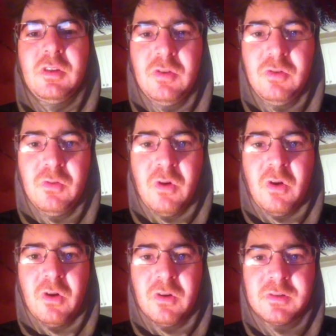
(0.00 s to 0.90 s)
You
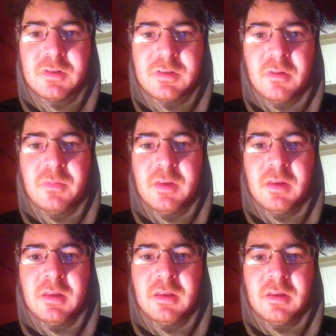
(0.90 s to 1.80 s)
are
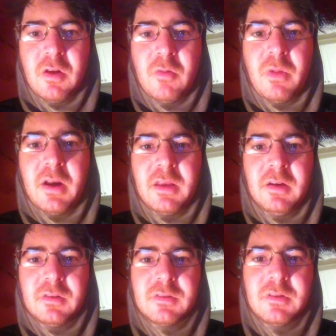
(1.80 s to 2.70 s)
something that nobody
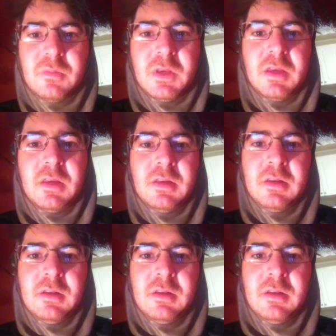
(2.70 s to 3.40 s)
else can be,